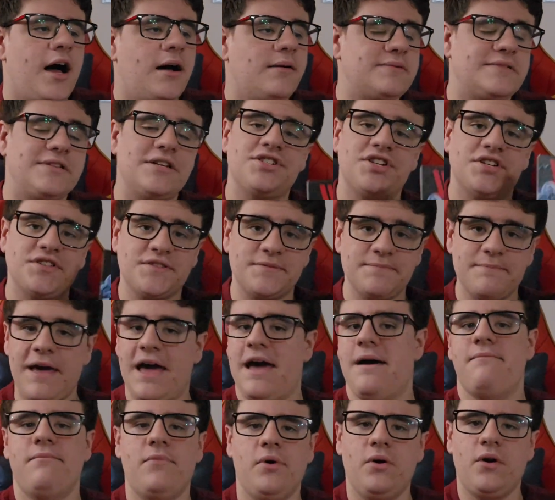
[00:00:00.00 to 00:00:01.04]
such as
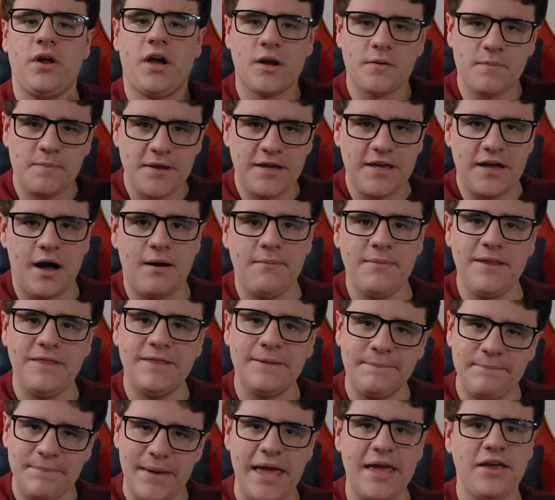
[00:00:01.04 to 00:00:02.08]
Matt Murdock becoming the
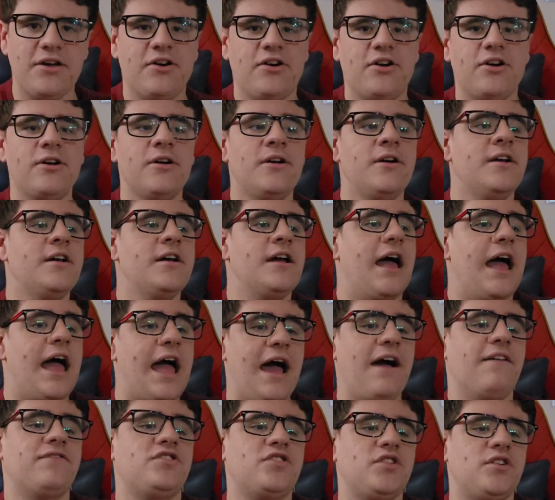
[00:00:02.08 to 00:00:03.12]
mayor
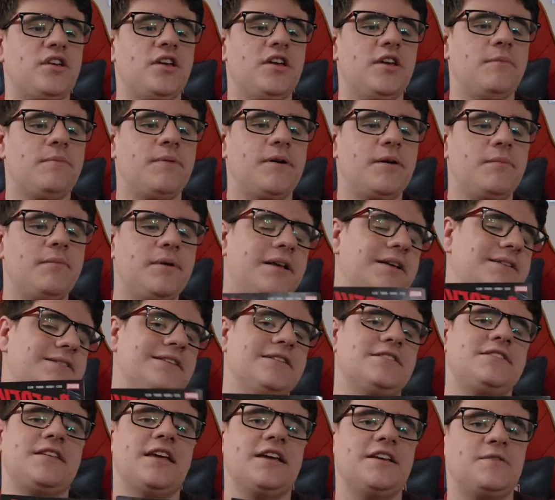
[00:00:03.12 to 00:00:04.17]
after Kingpin, because
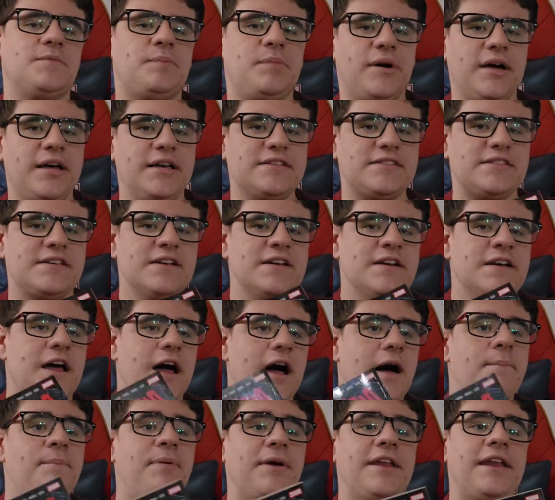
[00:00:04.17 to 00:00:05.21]
this takes place
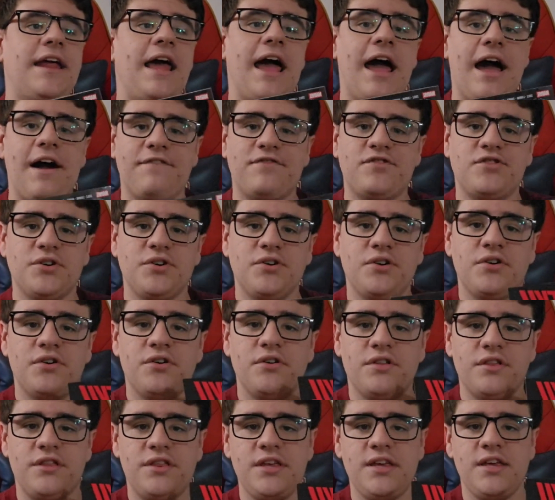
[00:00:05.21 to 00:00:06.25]
a bit after
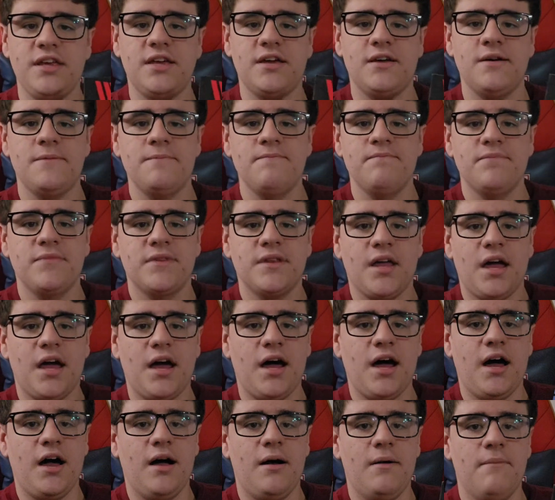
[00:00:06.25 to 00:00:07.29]
the,
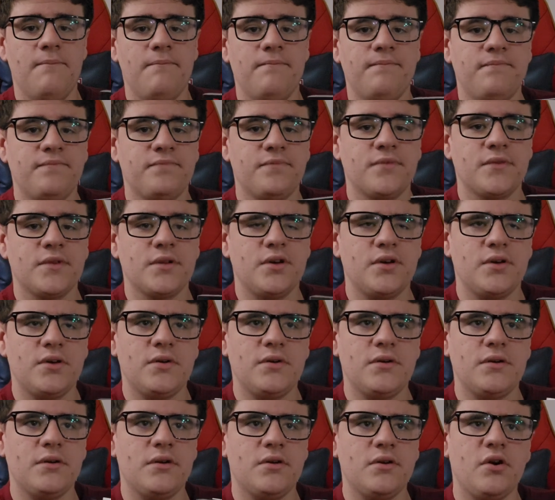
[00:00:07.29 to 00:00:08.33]

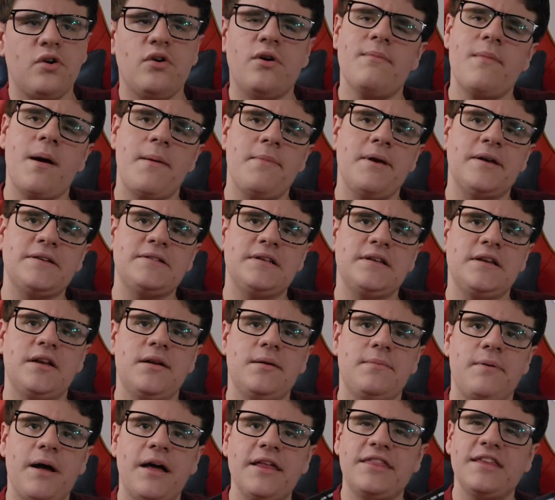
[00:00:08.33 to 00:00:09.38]
or am I mixing it
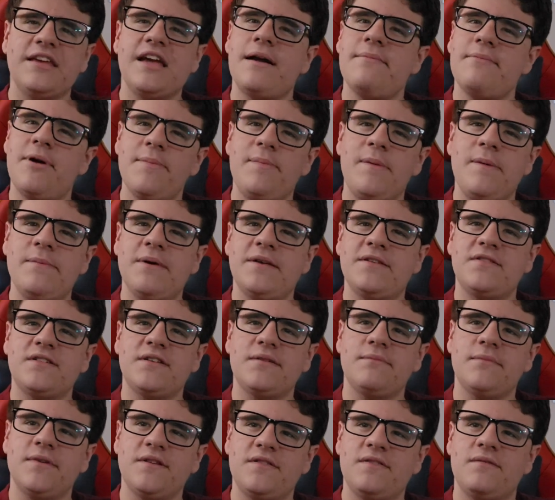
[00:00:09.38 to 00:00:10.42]
up? I think I might be
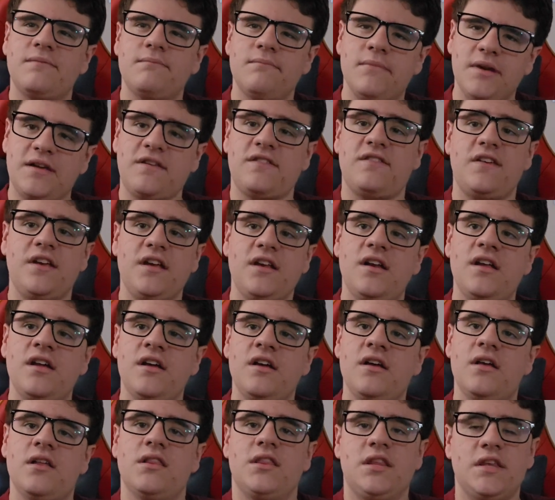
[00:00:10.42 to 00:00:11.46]
mixing
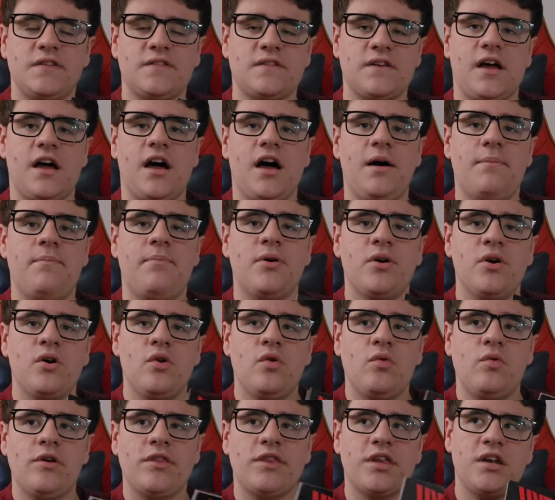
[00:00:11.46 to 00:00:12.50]
this up
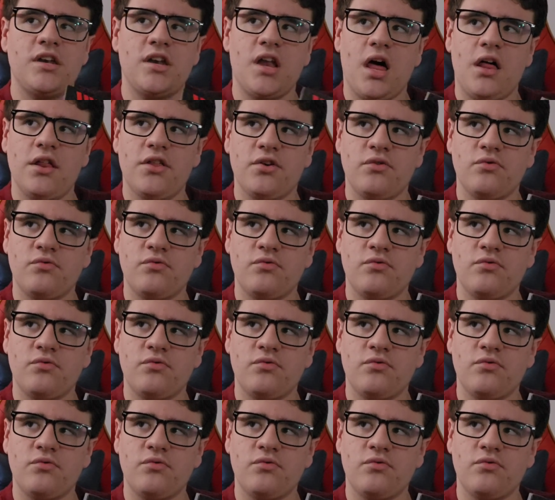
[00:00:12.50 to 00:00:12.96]
with another